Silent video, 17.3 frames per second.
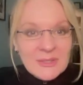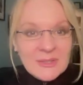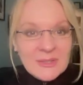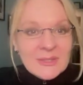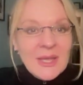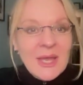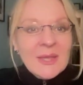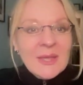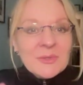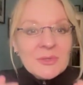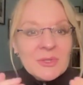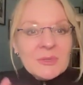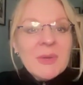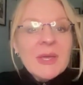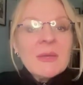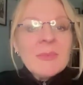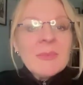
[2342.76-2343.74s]
of this cancer and to
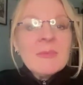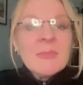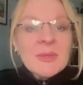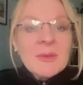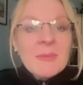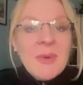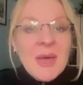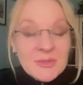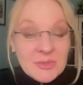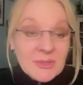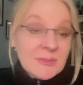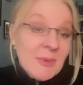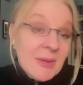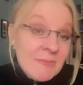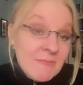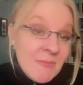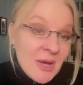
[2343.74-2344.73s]
make my mother better. It's
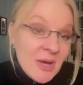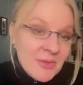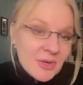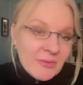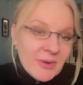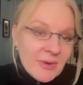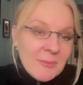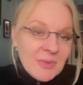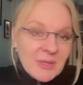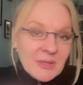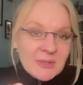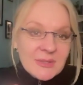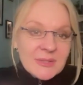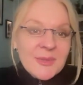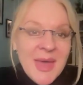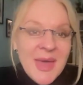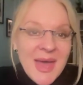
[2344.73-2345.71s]
my mother, right?
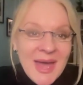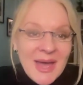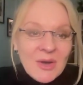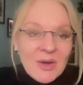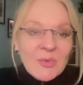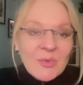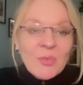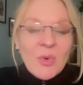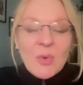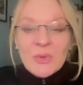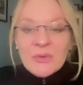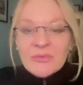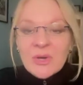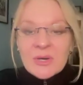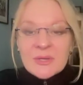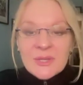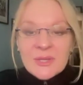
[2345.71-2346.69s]
Because now what we've
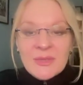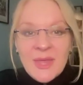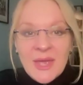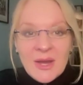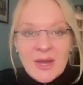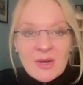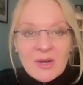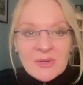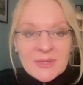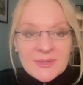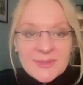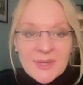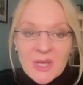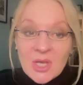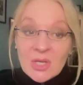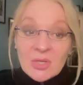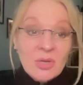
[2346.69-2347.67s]
got in there is
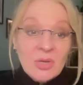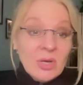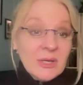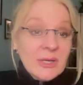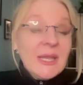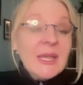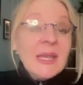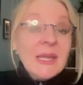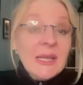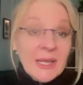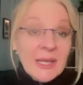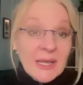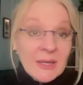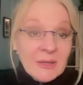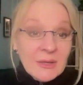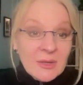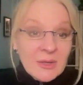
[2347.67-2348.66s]
not
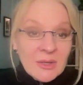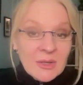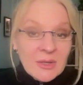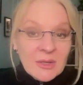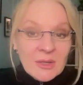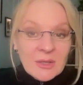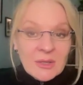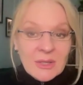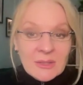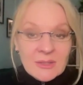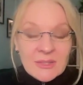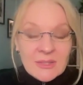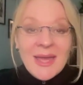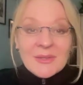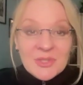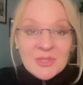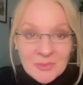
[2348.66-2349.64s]
healing,
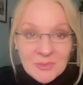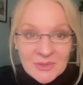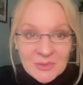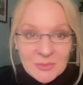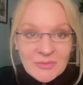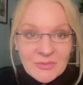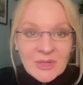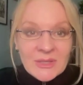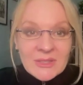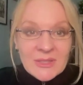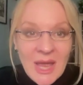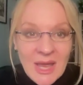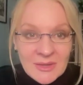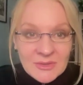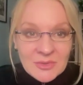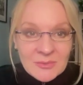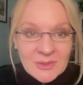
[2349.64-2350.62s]
attachment. We've got
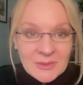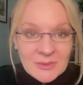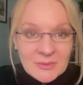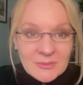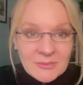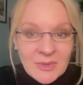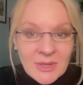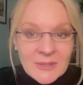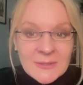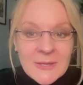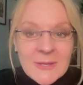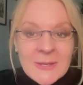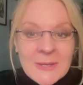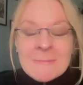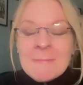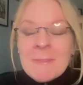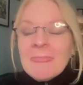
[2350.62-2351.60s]
attachment, right?
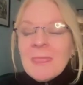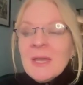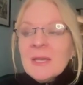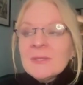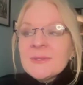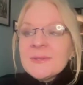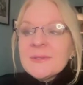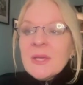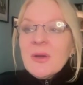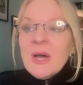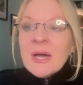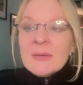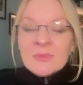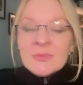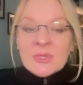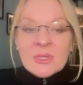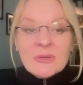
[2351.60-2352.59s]
And so
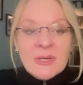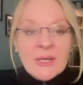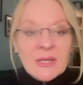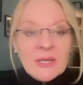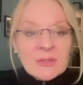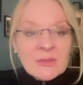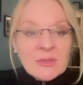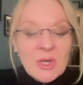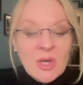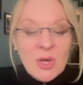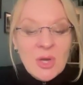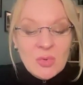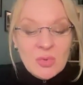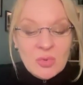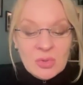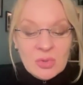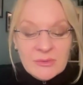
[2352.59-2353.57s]
I'm doing
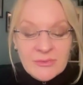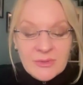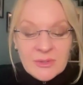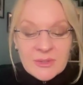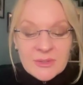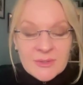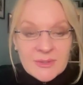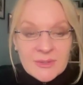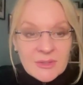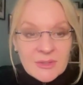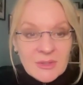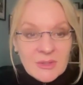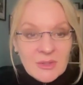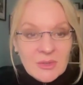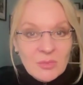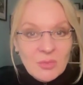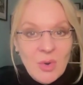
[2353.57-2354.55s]
all of this
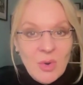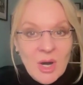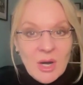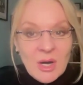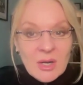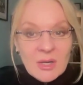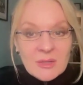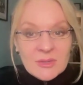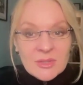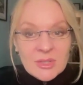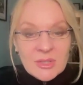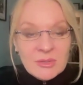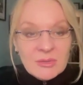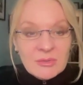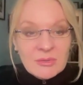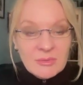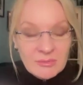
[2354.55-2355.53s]
work
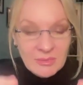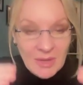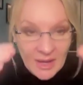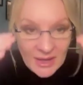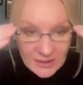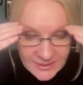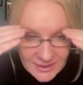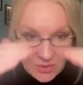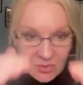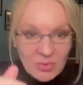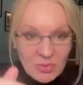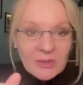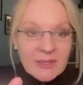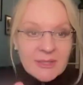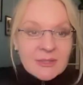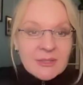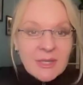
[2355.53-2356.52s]
and setting
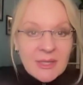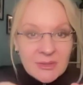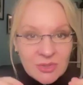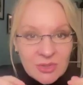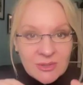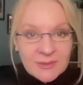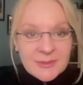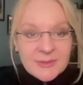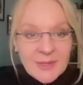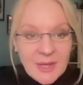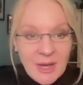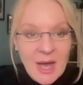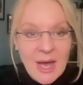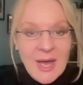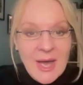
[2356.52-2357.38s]
all these intentions that